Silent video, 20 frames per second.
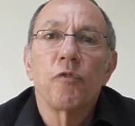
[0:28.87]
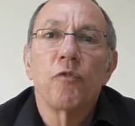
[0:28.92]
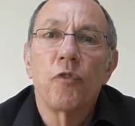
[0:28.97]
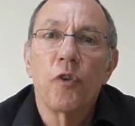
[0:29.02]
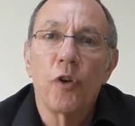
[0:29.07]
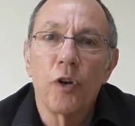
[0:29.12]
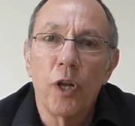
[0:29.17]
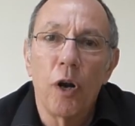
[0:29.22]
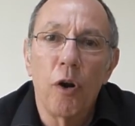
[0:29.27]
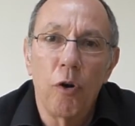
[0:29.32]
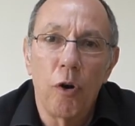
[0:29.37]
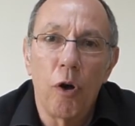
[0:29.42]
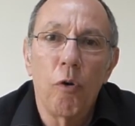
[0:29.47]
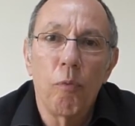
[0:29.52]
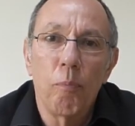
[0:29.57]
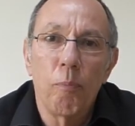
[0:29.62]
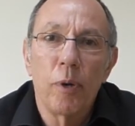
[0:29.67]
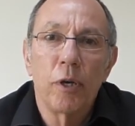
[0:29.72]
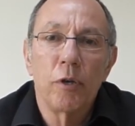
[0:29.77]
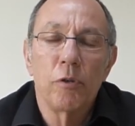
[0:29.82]
for a
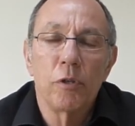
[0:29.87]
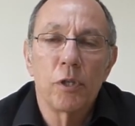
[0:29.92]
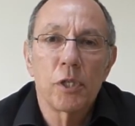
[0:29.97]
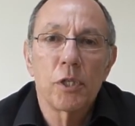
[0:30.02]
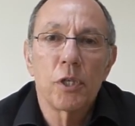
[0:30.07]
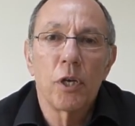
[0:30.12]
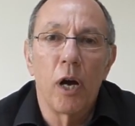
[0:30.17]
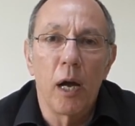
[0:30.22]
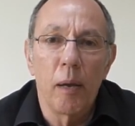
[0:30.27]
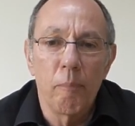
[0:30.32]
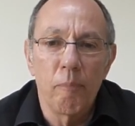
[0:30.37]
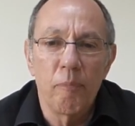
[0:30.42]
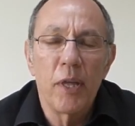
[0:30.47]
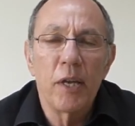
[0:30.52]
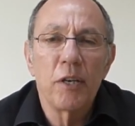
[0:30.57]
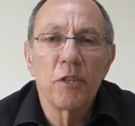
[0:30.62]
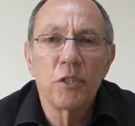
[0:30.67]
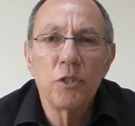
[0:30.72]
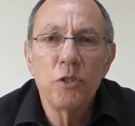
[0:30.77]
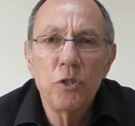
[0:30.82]
long period of time,
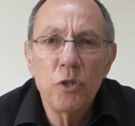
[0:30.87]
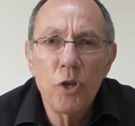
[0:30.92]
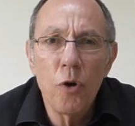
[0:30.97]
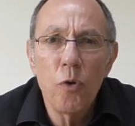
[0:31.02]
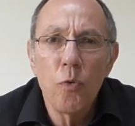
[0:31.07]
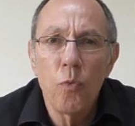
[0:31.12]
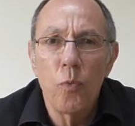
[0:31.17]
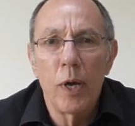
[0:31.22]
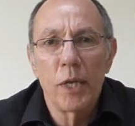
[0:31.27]
there's no